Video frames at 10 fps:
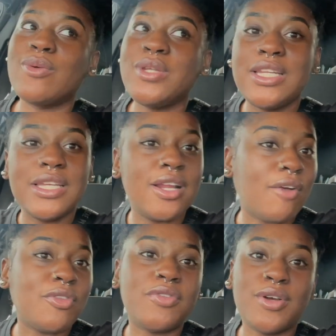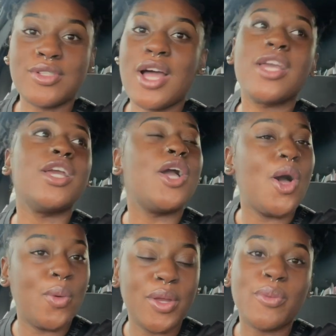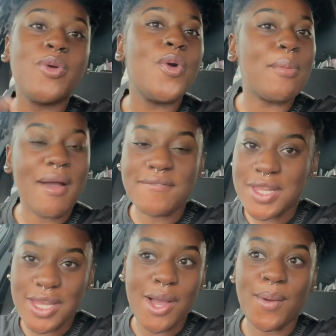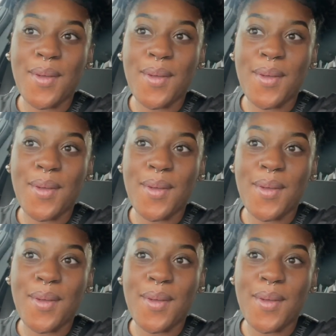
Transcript: we need to get off the phone so I can go and record my video.